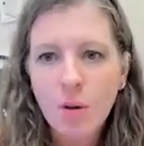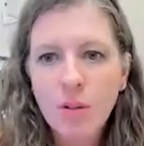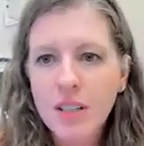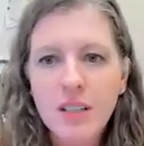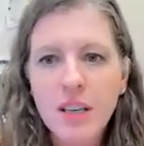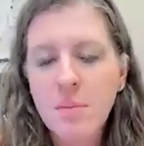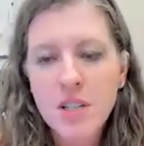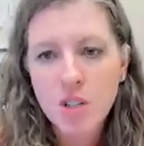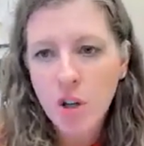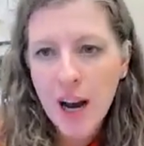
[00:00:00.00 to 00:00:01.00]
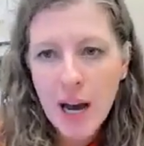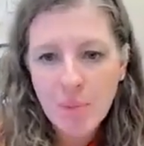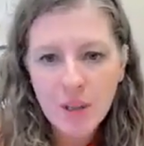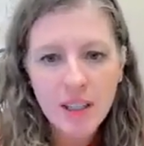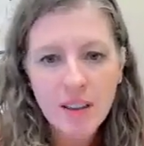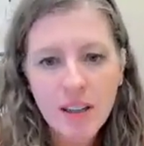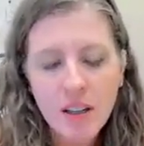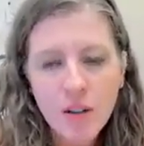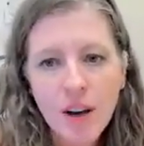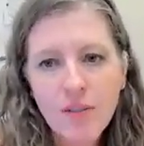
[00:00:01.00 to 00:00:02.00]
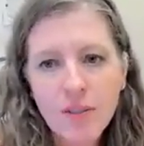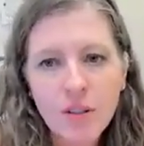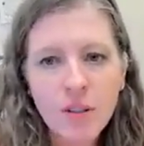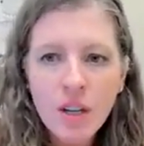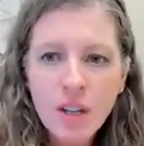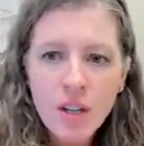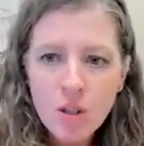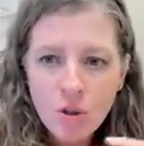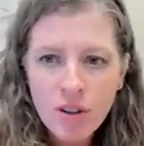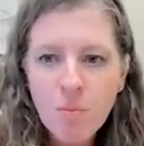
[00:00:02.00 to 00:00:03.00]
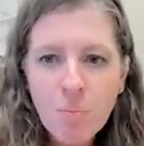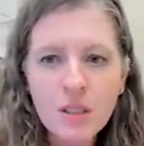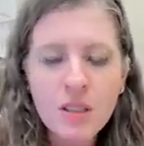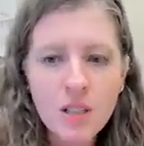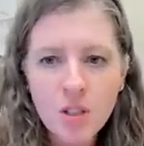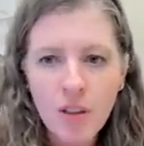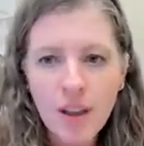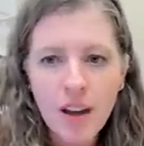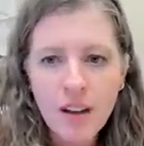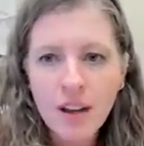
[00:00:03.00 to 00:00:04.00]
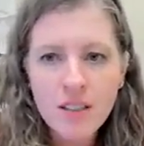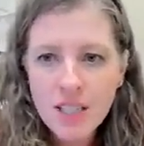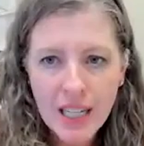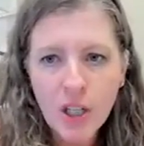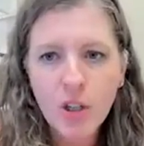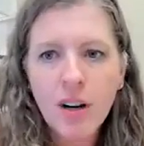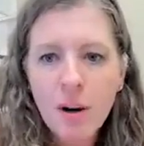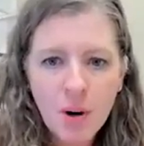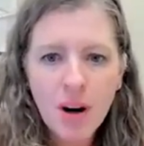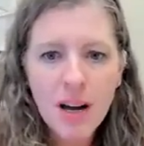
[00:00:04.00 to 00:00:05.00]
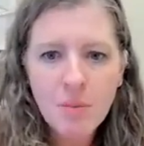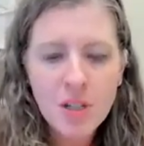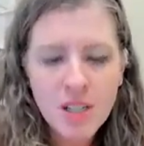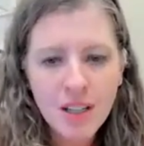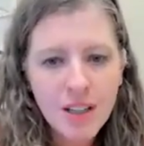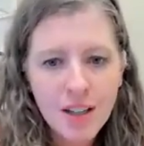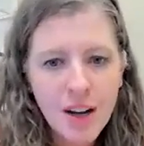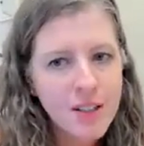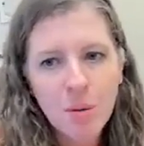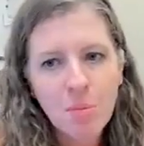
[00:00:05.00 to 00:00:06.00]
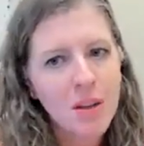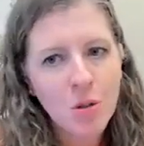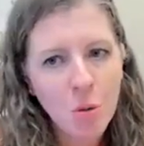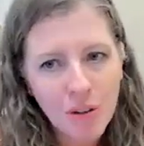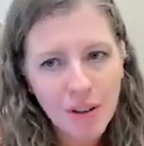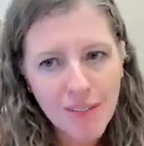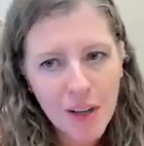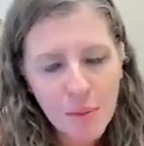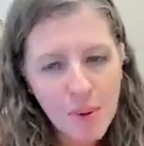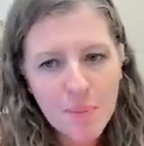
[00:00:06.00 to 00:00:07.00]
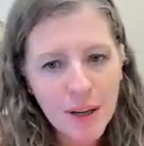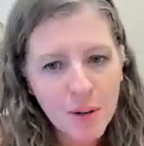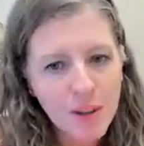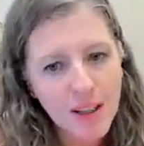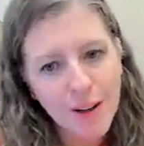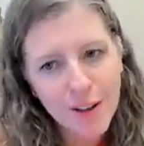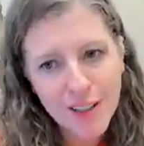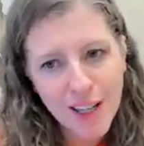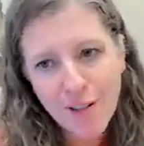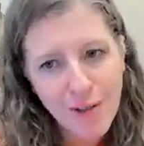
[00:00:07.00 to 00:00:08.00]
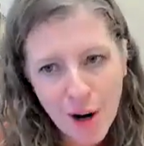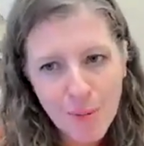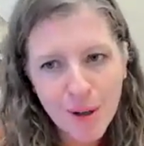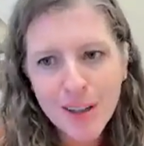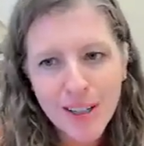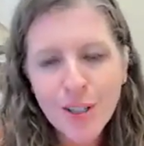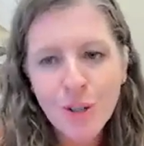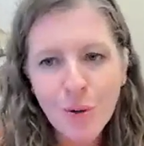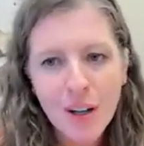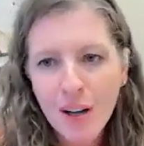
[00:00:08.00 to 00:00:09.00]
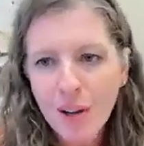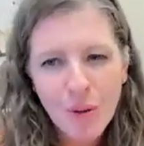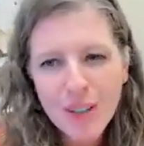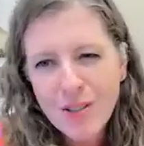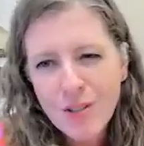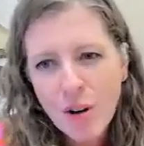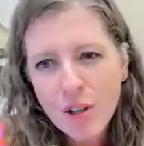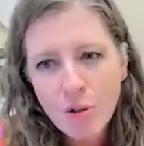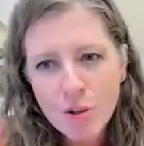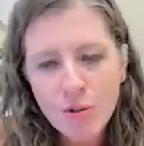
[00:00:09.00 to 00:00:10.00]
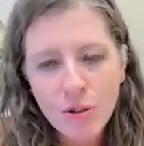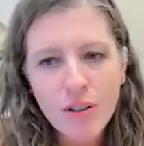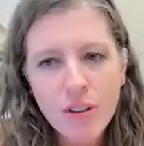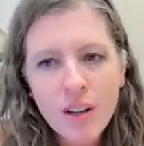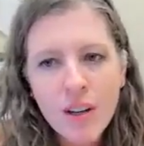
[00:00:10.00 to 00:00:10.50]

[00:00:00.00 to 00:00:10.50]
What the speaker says: these images are happening there, and you have to sort of build it so that a standard MRI machine and not something that's only available at Mayo Clinic or Dana-Farber can do it. Otherwise, it's useful.